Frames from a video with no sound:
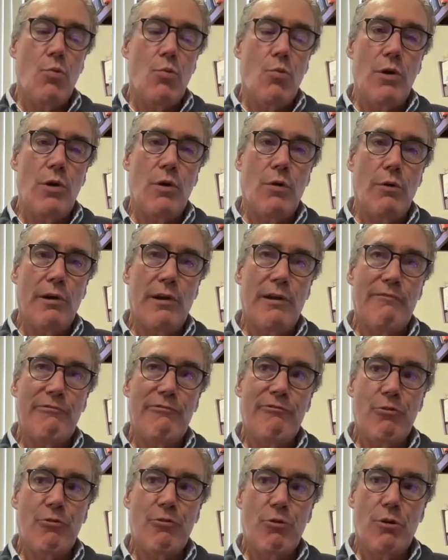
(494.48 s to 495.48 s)
will
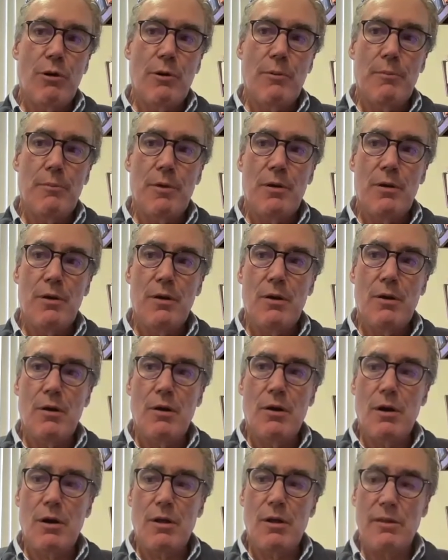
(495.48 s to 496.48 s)
inform
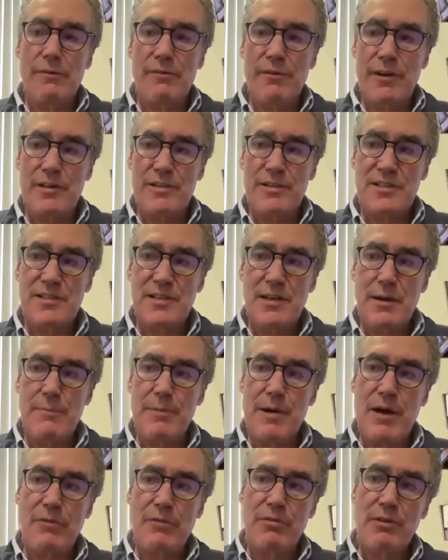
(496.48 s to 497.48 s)
all of us
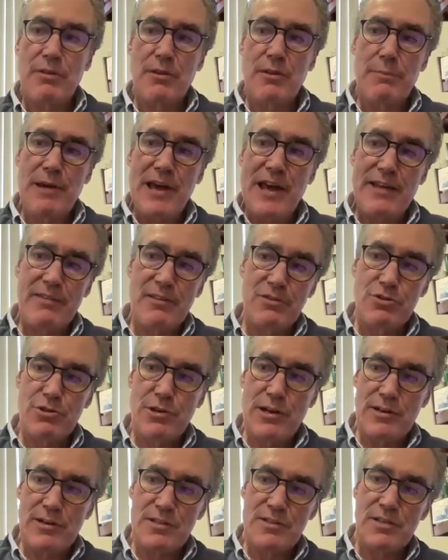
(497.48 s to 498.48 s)
about the
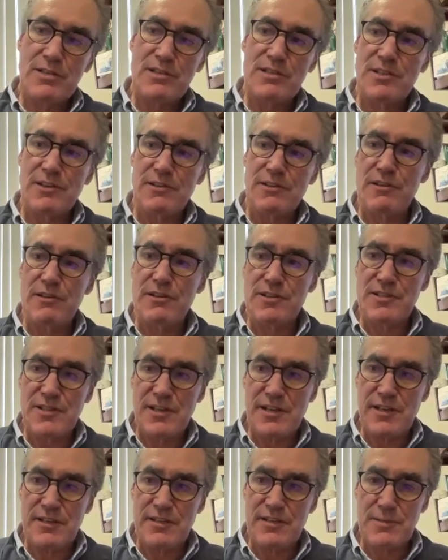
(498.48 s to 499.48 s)
pathogenesis of the
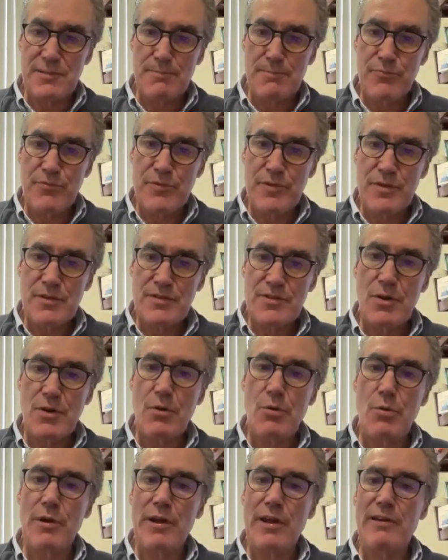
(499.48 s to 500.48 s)
disease.
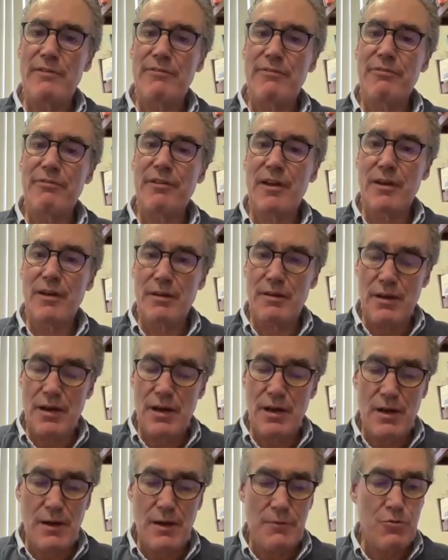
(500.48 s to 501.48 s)
So, if
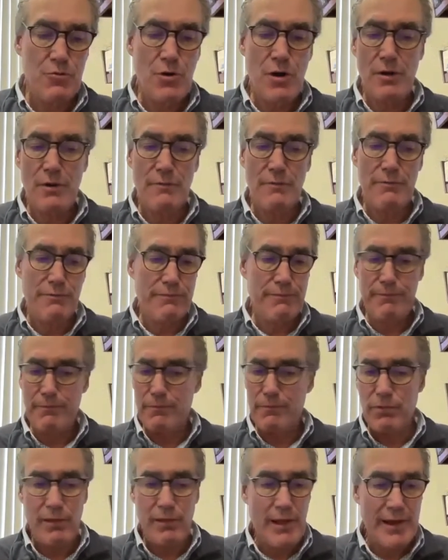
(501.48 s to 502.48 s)
a drug
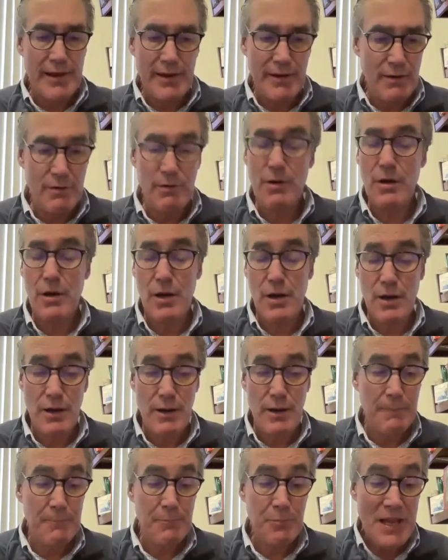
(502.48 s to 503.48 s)
like
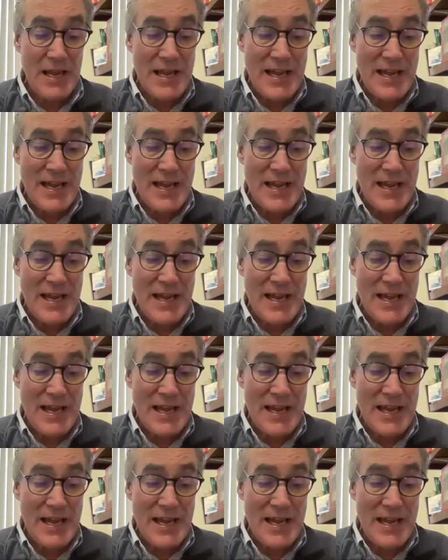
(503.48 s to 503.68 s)
um,